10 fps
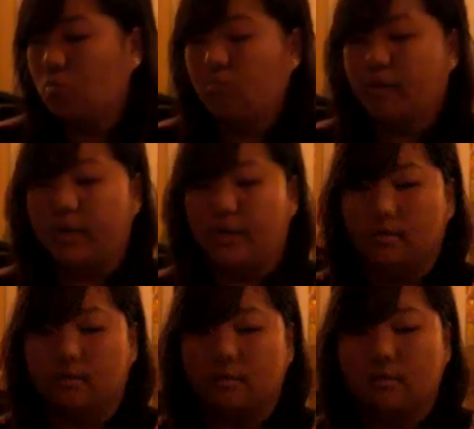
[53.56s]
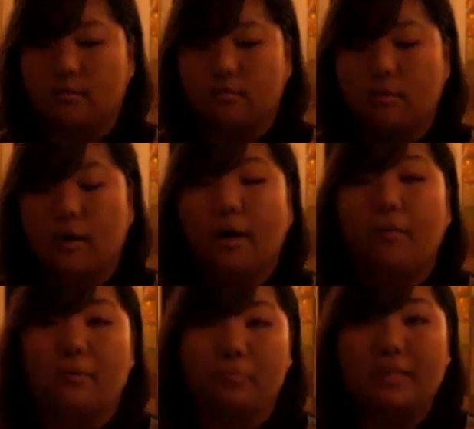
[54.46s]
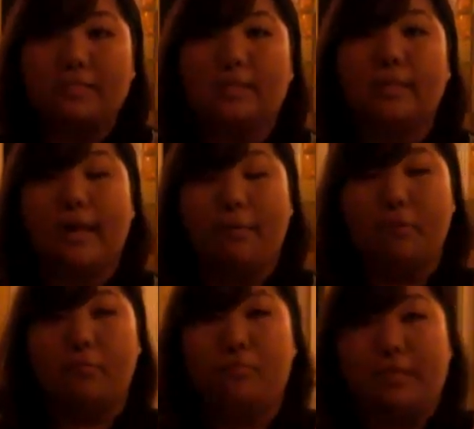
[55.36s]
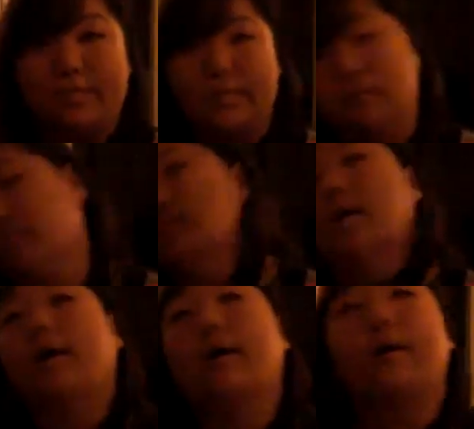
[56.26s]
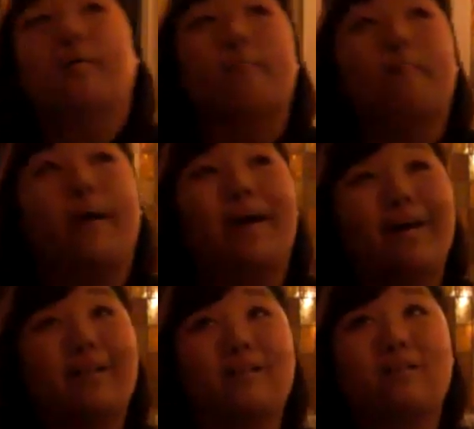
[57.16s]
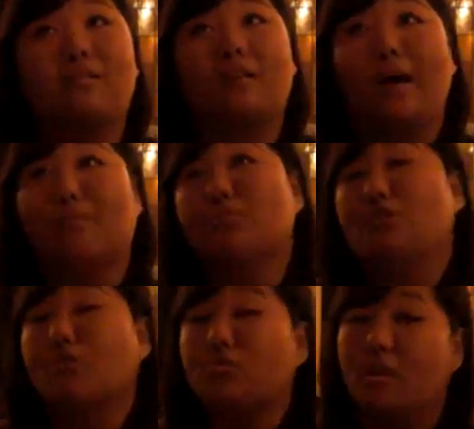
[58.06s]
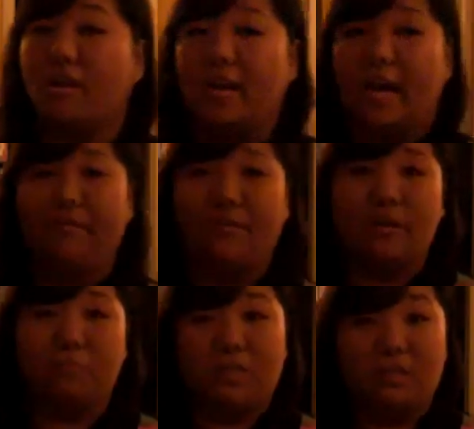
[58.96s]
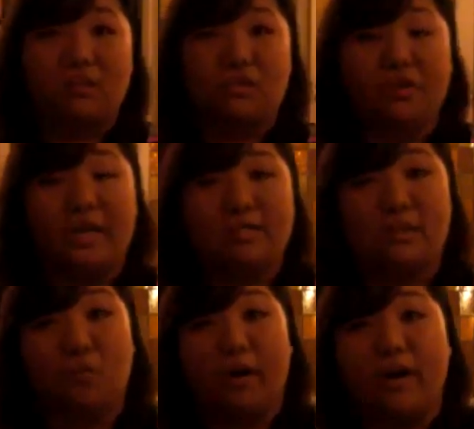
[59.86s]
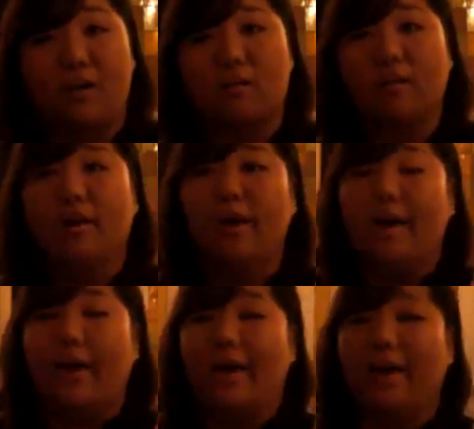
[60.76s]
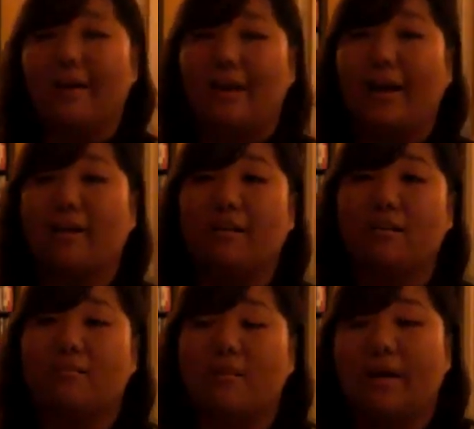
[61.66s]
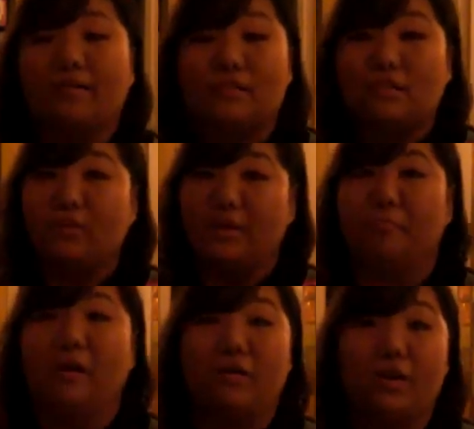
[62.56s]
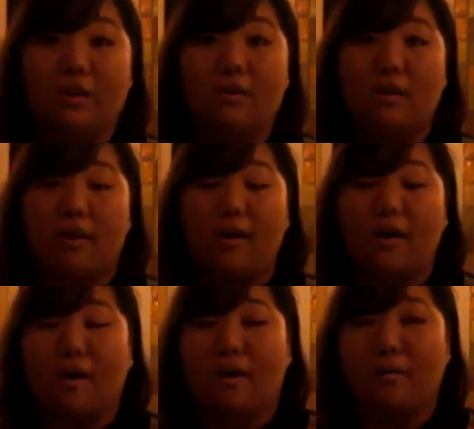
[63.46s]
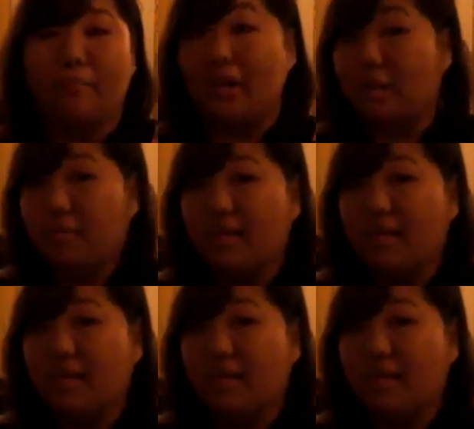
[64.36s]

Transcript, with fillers: what else? Well, basically I've been busy. Um, and I'm so sorry I haven't updated you guys in a while. And I and to Mary, uh, Makeup